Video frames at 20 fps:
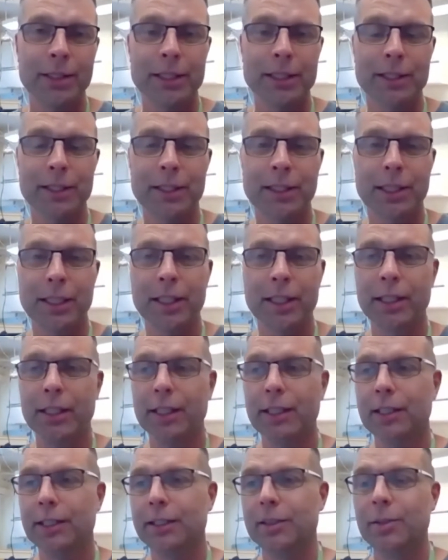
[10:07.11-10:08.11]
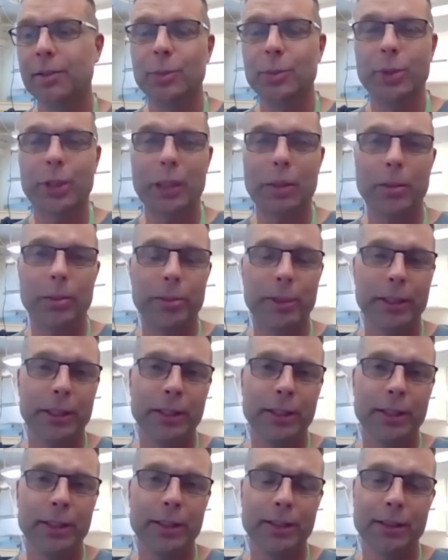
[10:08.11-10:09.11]
yesterday,
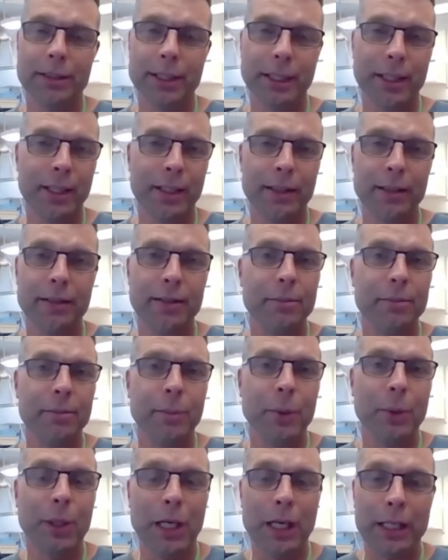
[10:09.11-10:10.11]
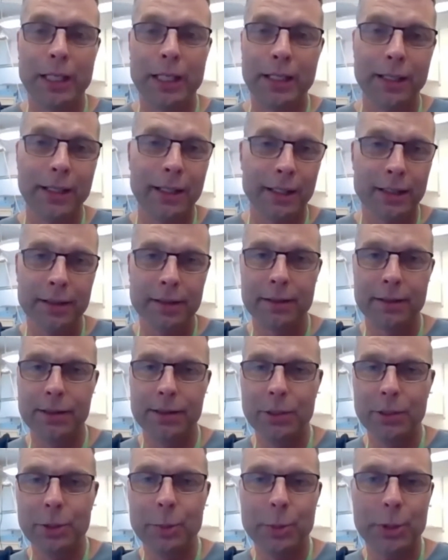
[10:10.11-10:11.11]
probably 10, more likely
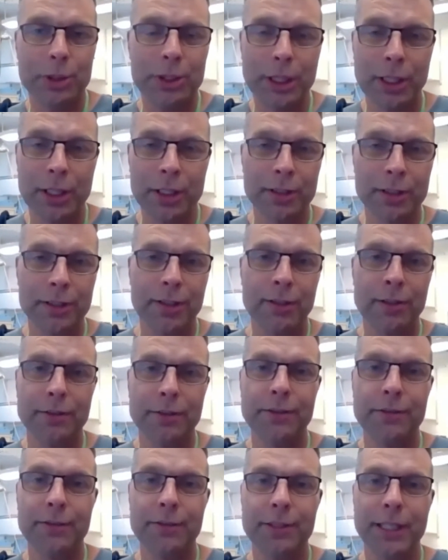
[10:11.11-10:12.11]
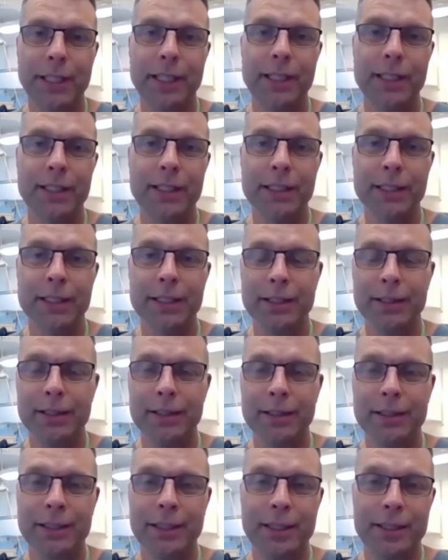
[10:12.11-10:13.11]
2% of any
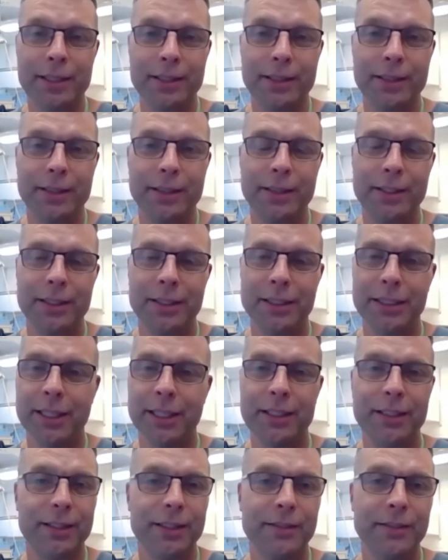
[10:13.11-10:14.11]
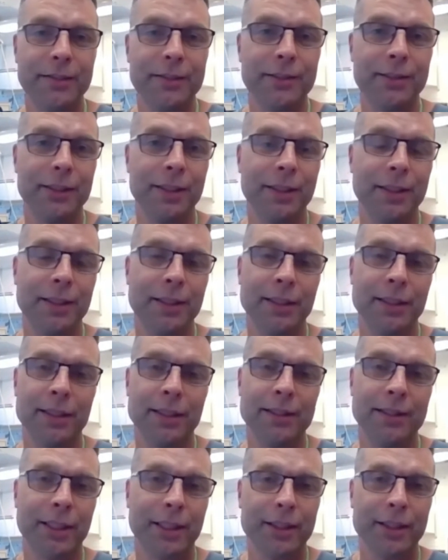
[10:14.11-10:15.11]
initiatives in
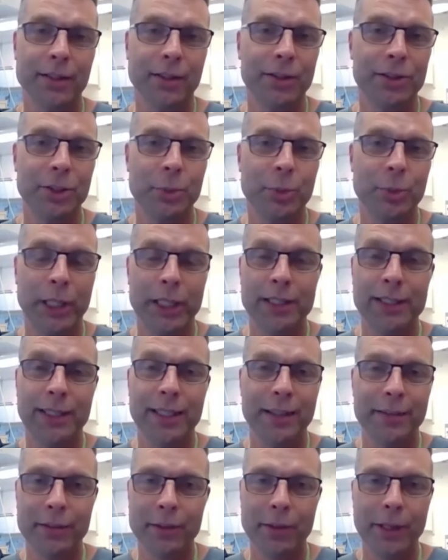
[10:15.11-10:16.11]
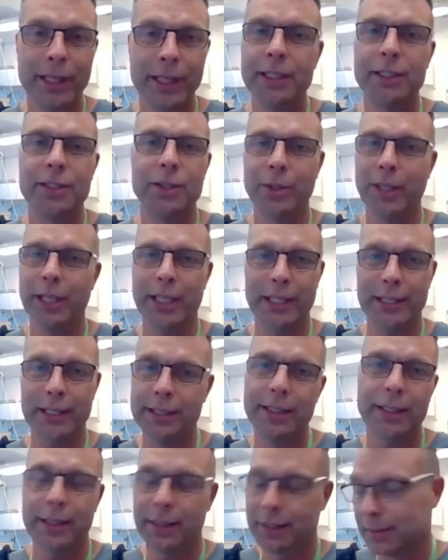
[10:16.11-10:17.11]
technology branch ever lead to
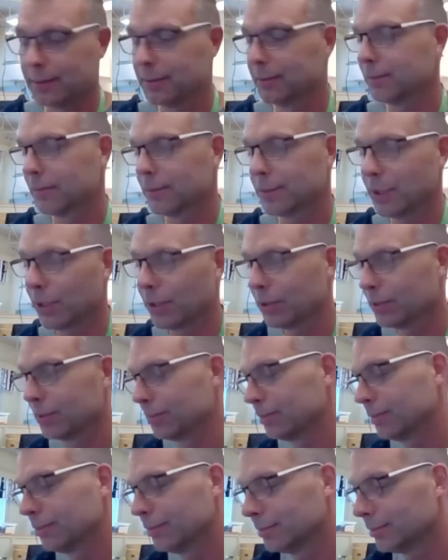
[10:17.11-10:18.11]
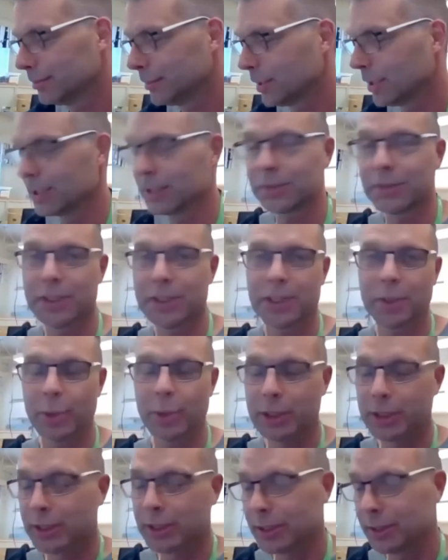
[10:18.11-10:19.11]
anything. So it's risky
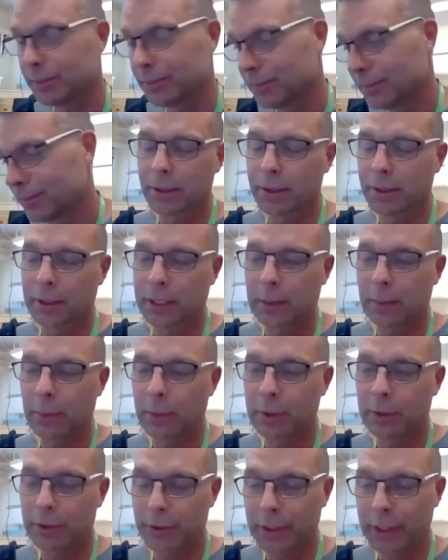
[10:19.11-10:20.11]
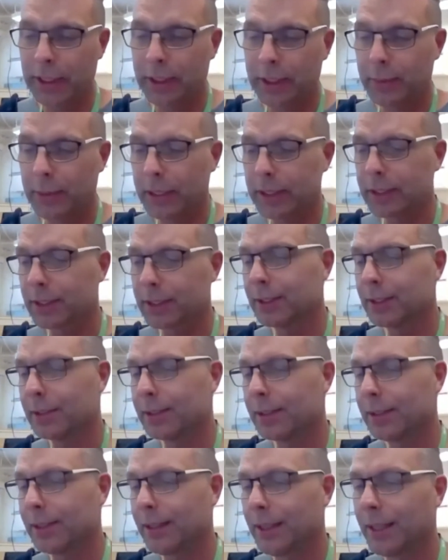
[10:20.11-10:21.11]
business. To the number 3
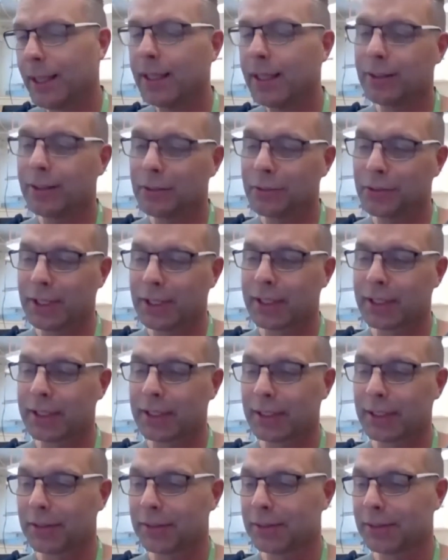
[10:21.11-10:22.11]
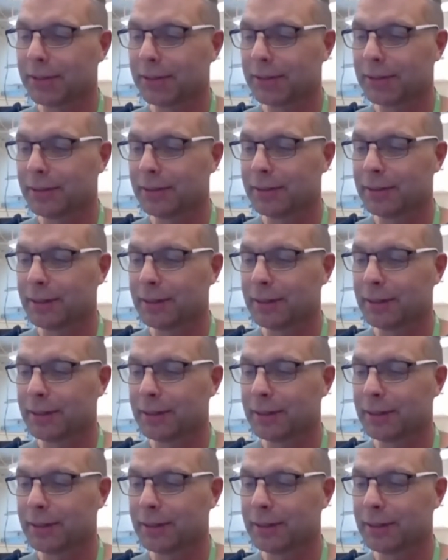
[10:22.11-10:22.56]
question, I don't think so.